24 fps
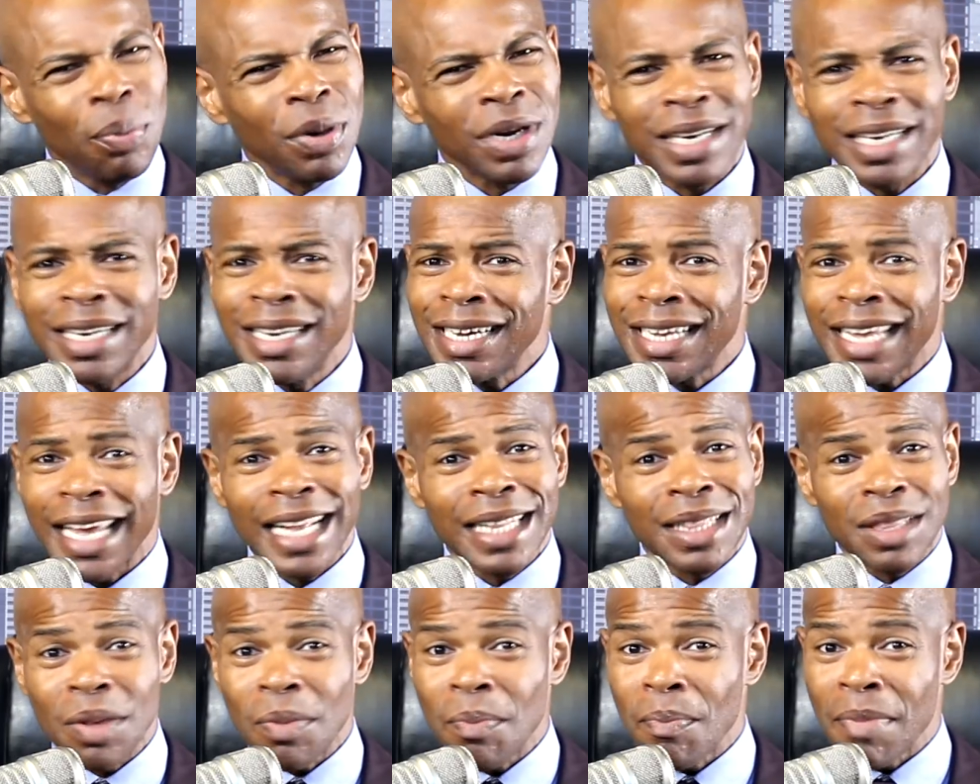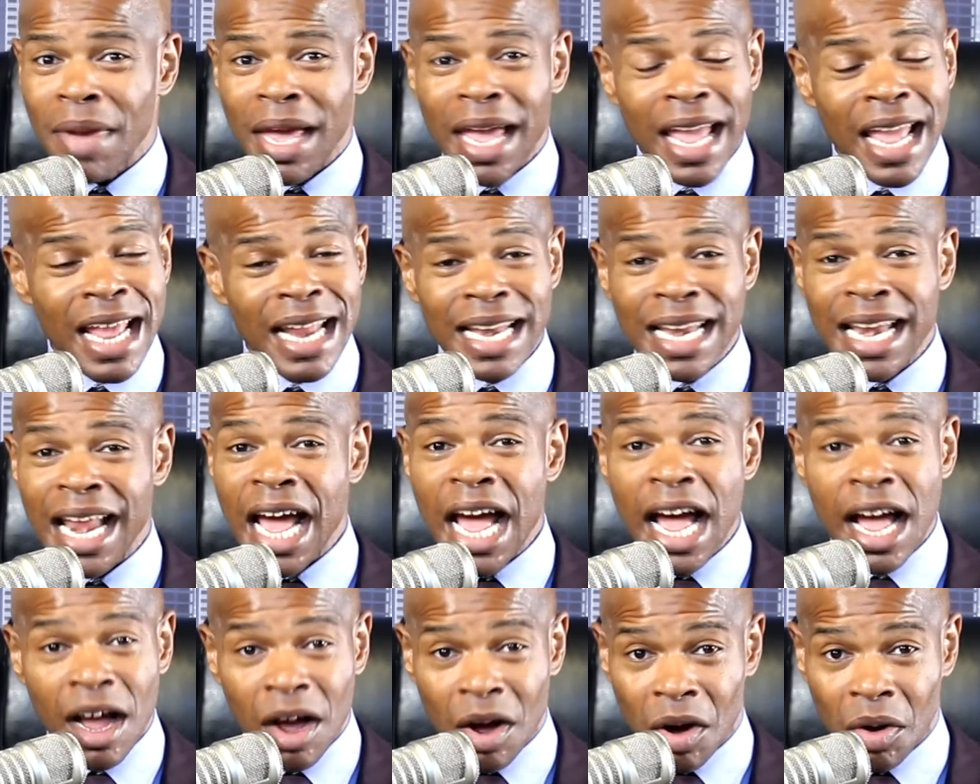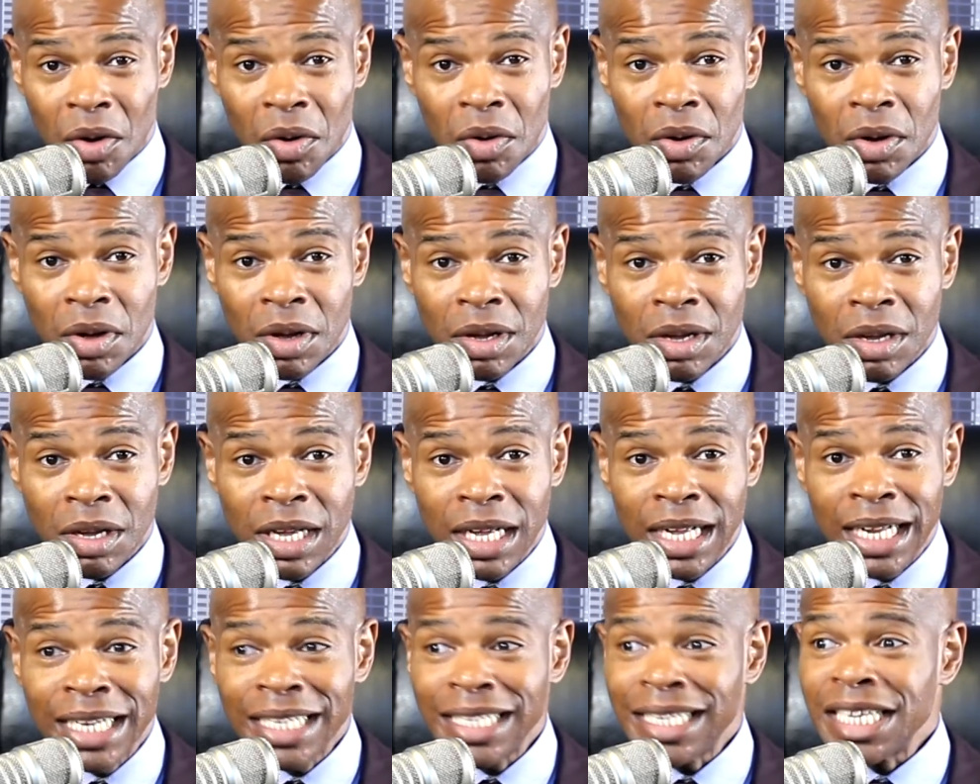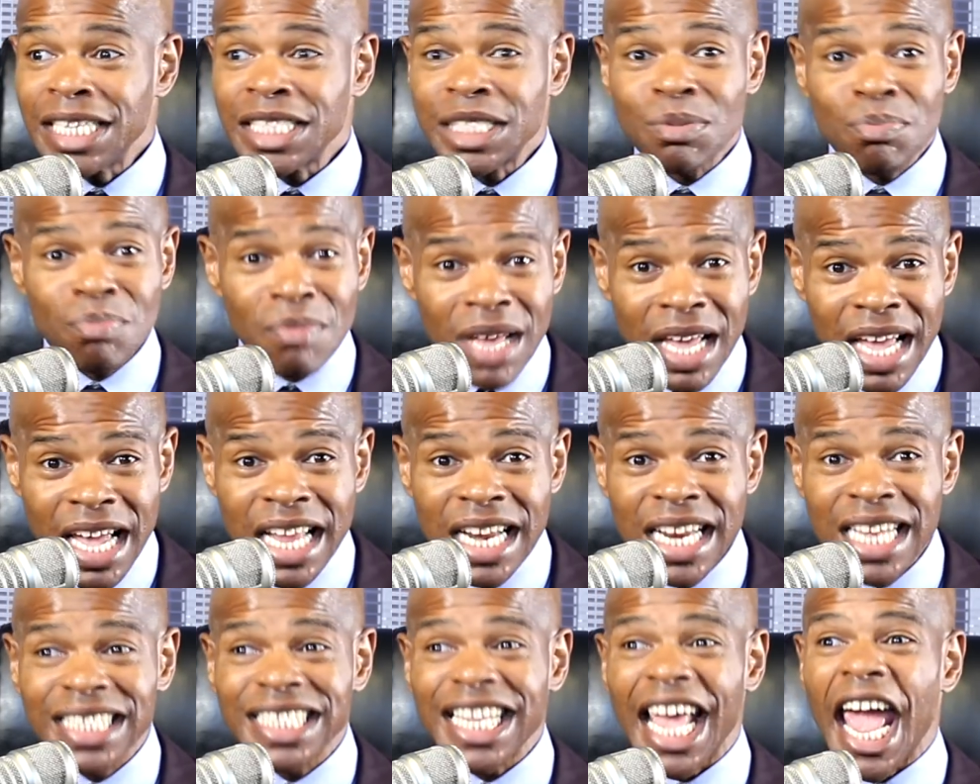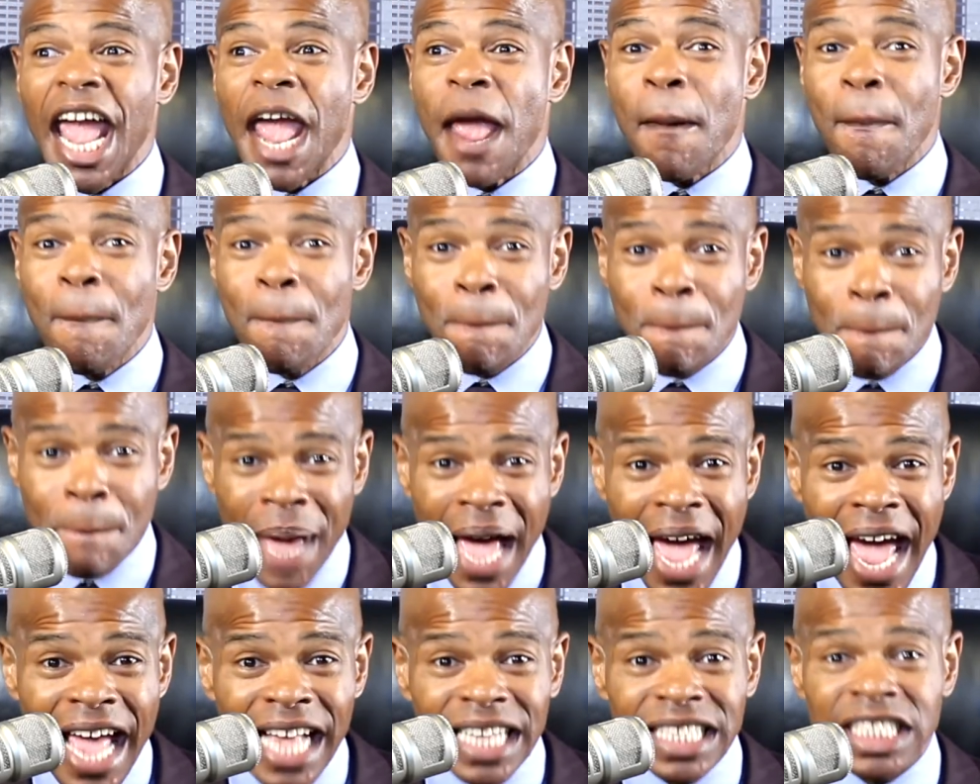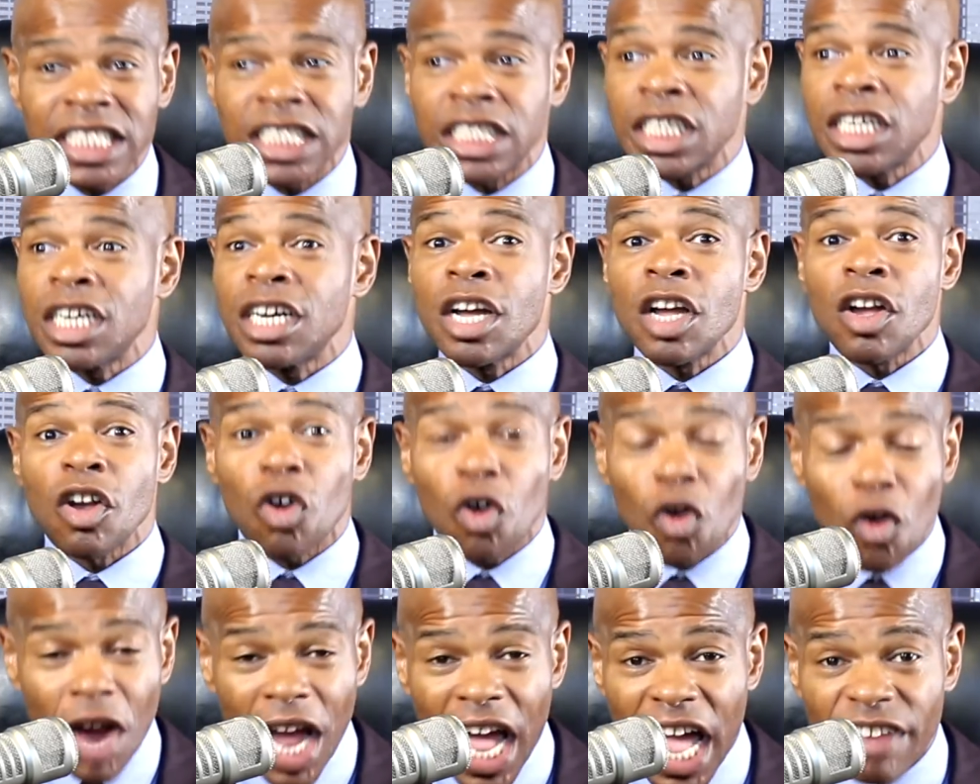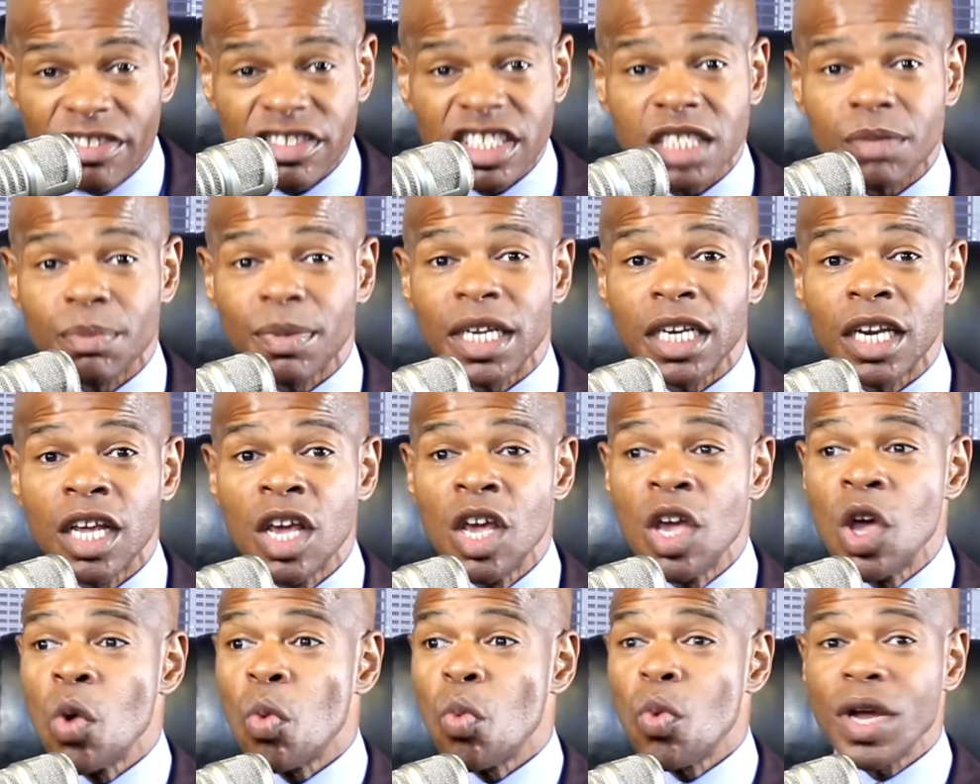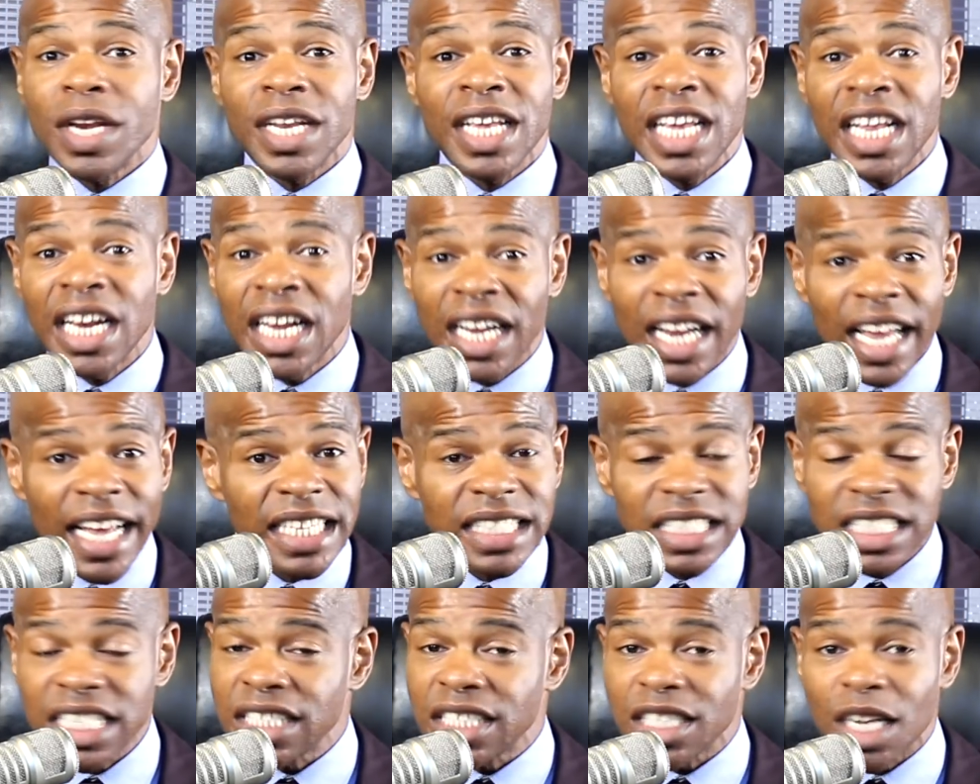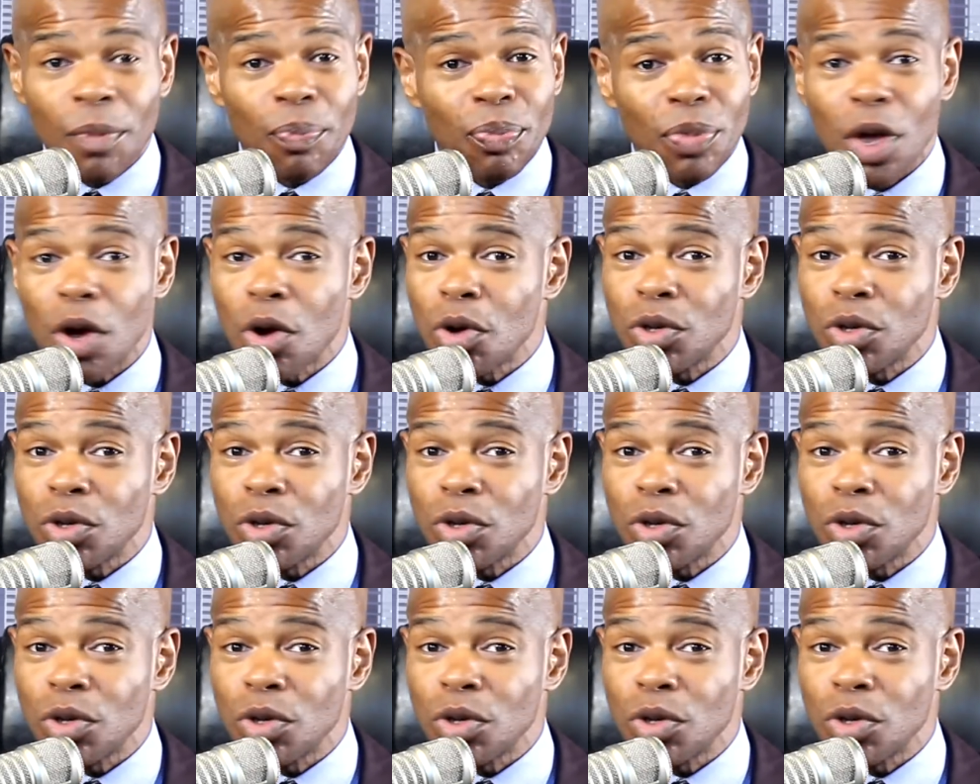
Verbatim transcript: But look at the man now. This man is a master craftsman when he laces up